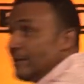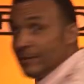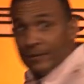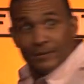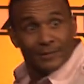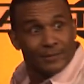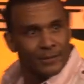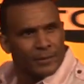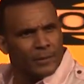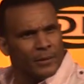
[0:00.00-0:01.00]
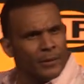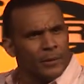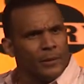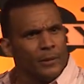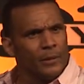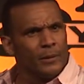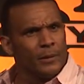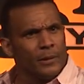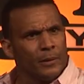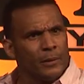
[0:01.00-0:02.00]

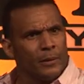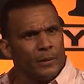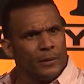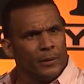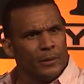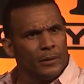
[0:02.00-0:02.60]
Nothing is said.